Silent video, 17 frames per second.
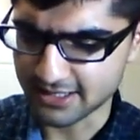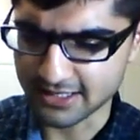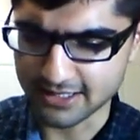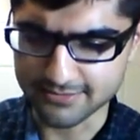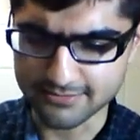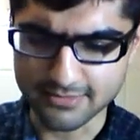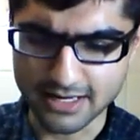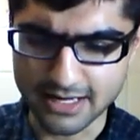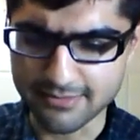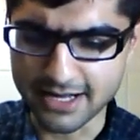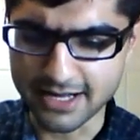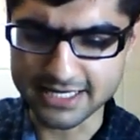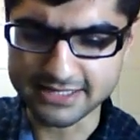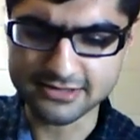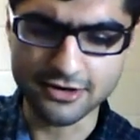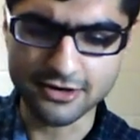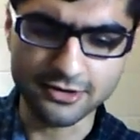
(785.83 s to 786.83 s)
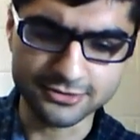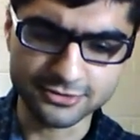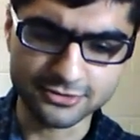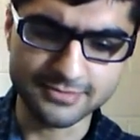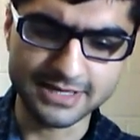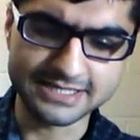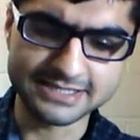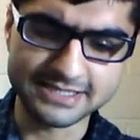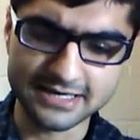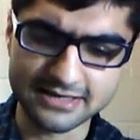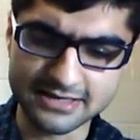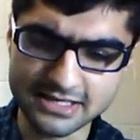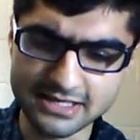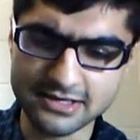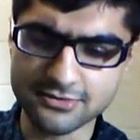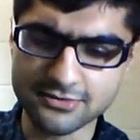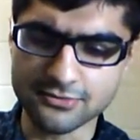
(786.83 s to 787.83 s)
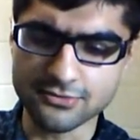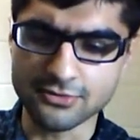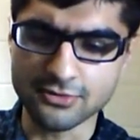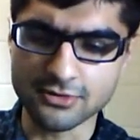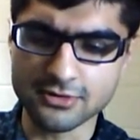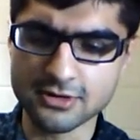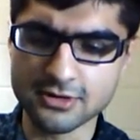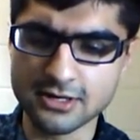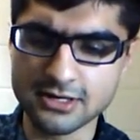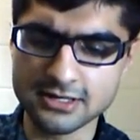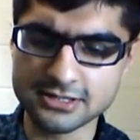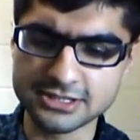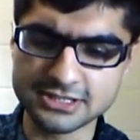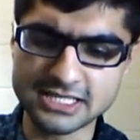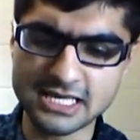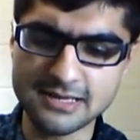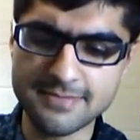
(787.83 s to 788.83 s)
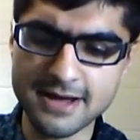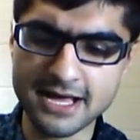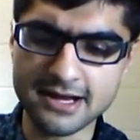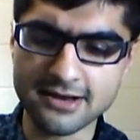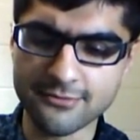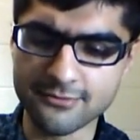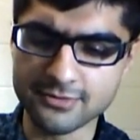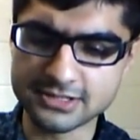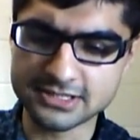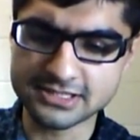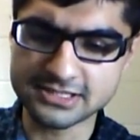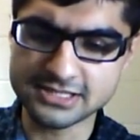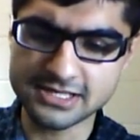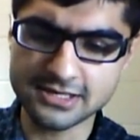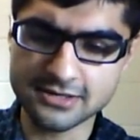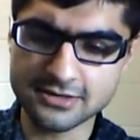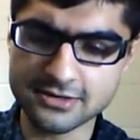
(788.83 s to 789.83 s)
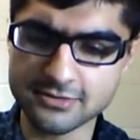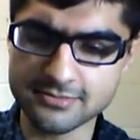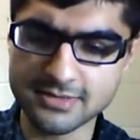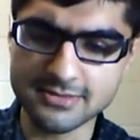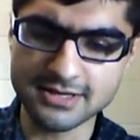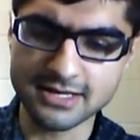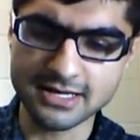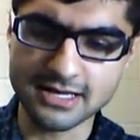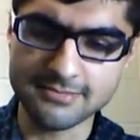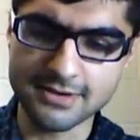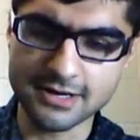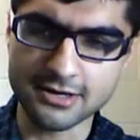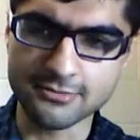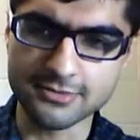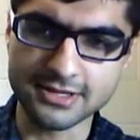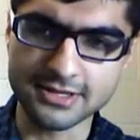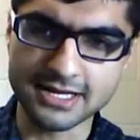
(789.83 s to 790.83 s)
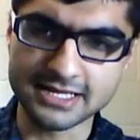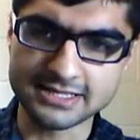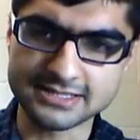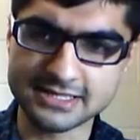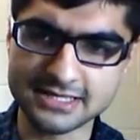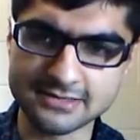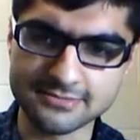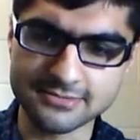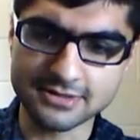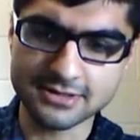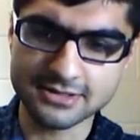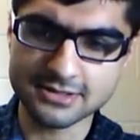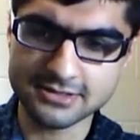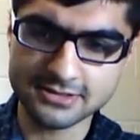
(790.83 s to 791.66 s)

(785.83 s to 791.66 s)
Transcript: I might alter my technique or just keep at it. We'll see, you know, maybe I'll get better with it at a time.